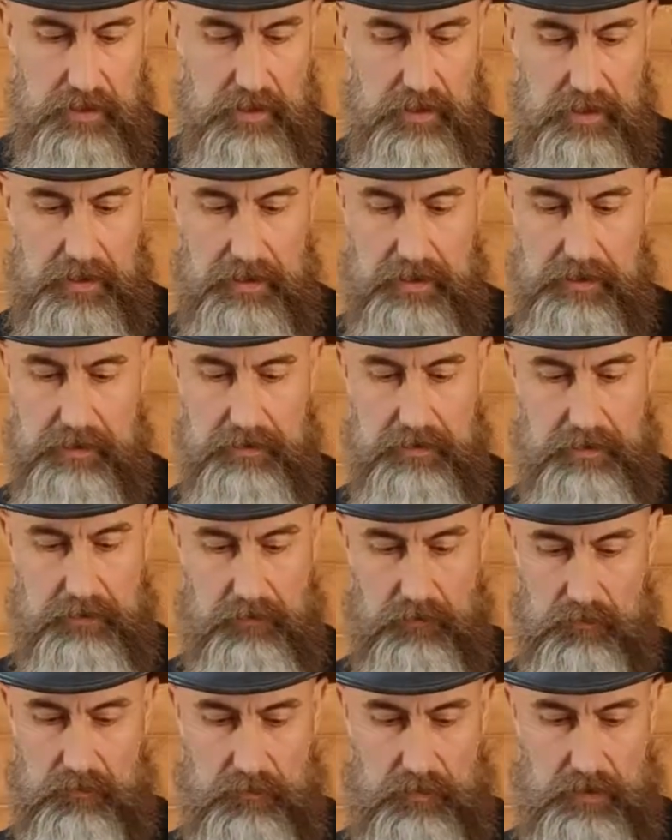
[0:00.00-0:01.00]

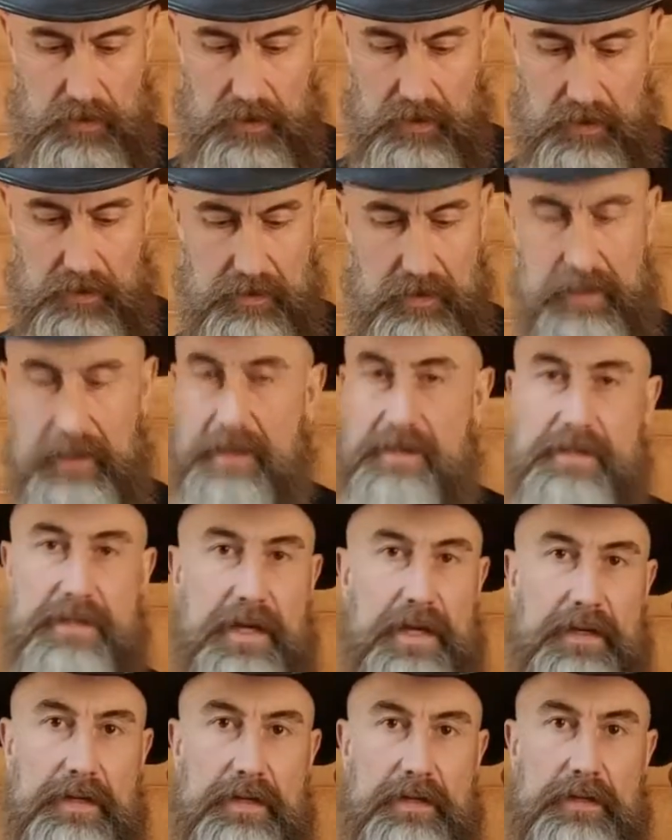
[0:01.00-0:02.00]
And like I
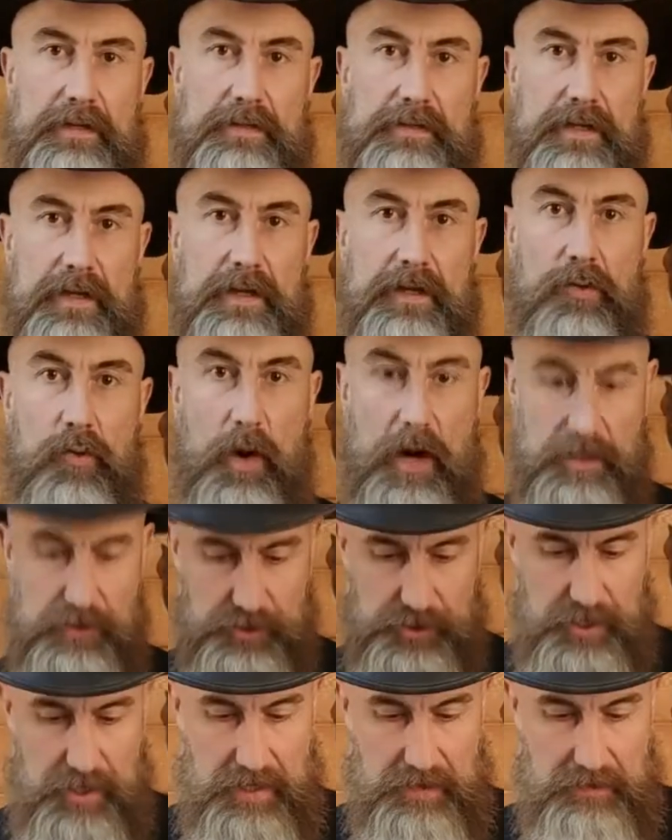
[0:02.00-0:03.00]
said, it's a
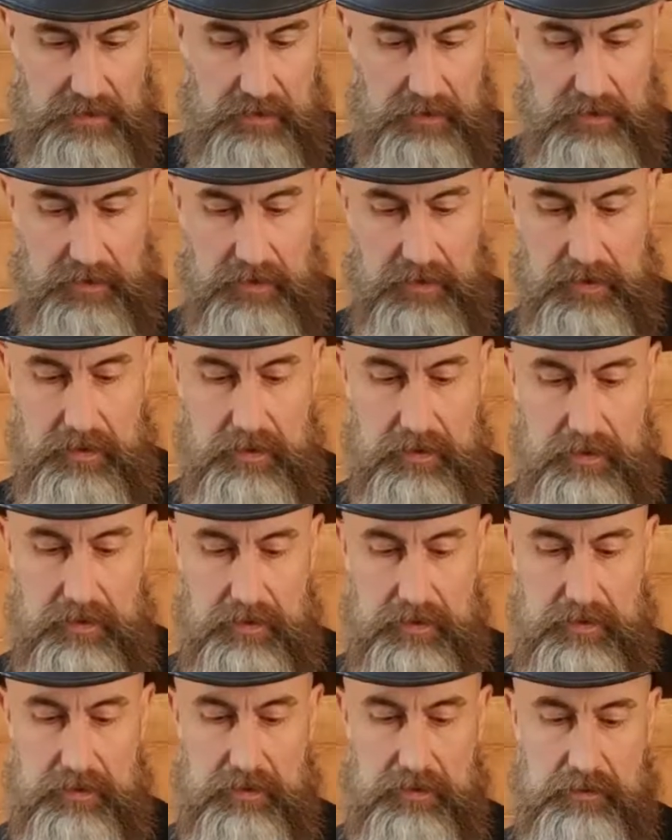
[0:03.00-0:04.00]
quad jet.
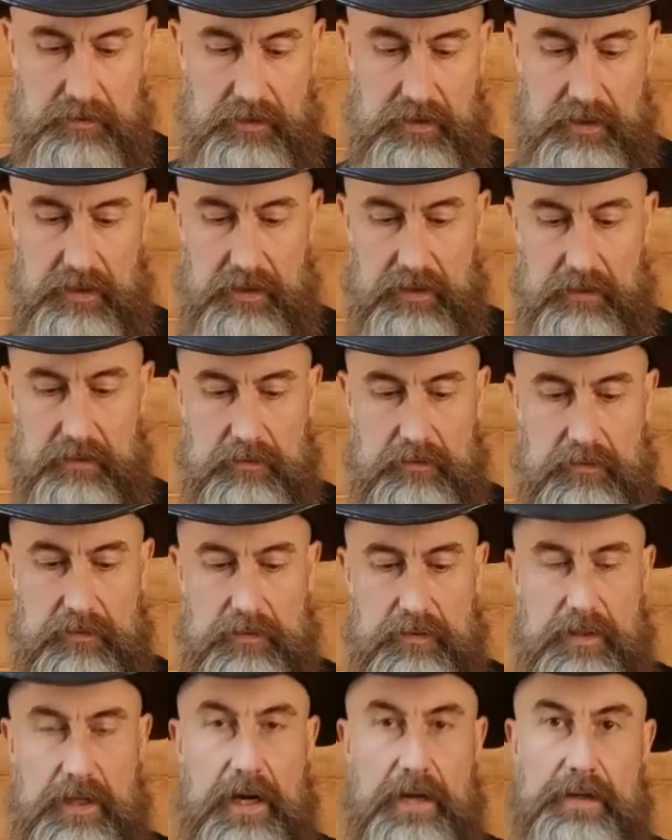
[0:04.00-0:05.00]
The
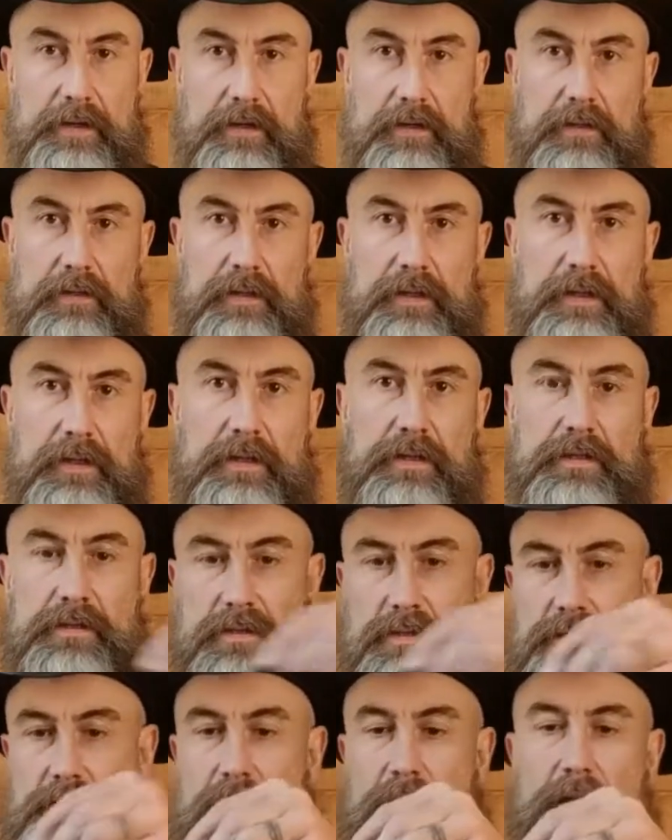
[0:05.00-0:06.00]
cutter
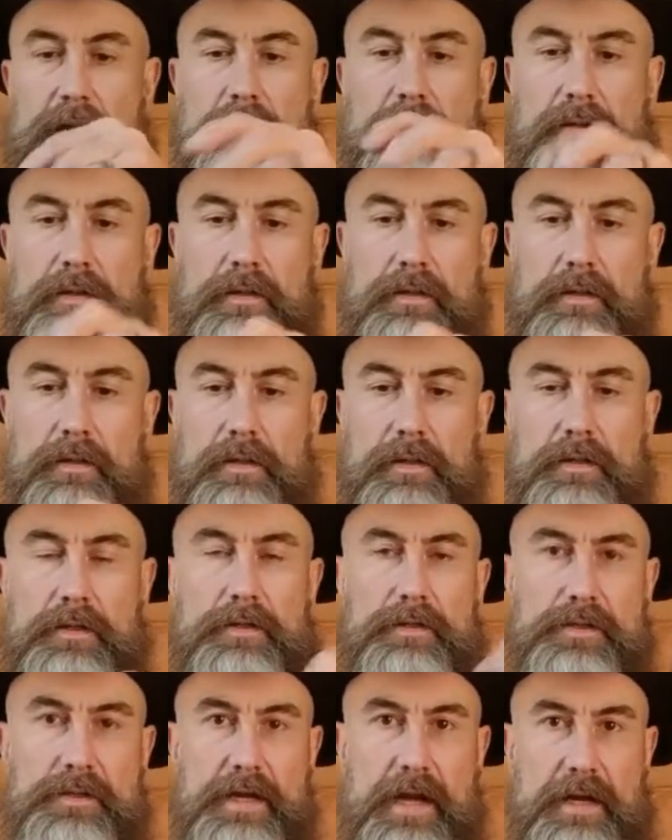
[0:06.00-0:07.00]
is
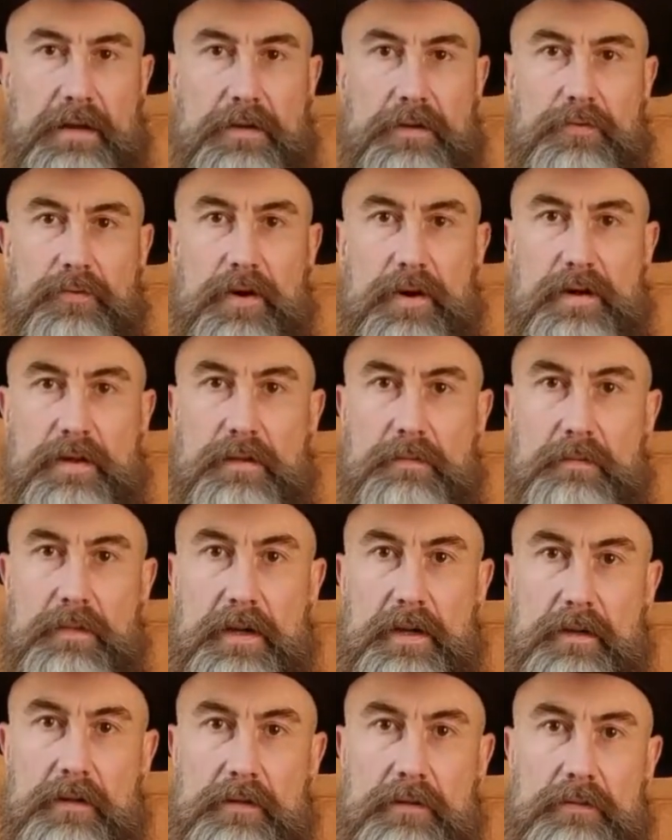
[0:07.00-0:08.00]
your standard run of the
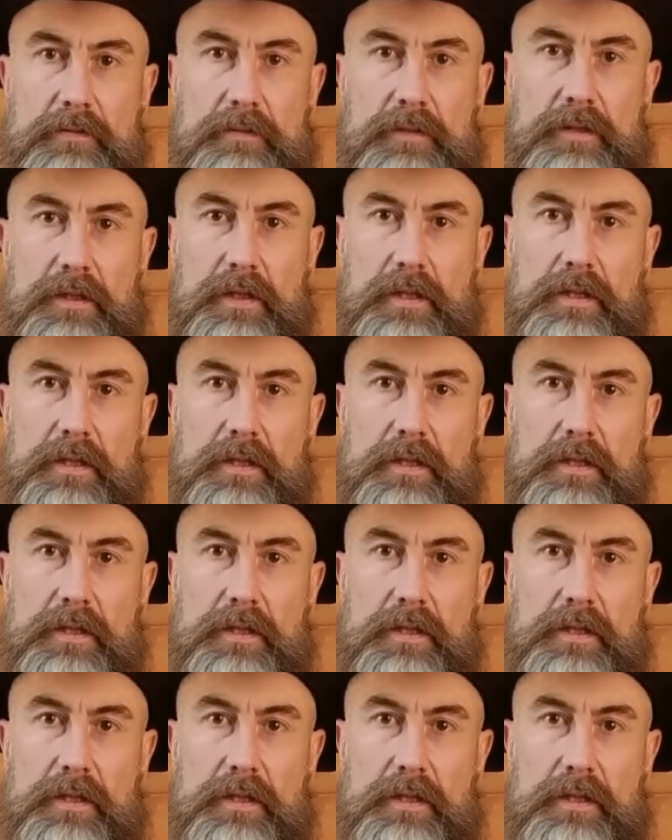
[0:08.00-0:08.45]
mill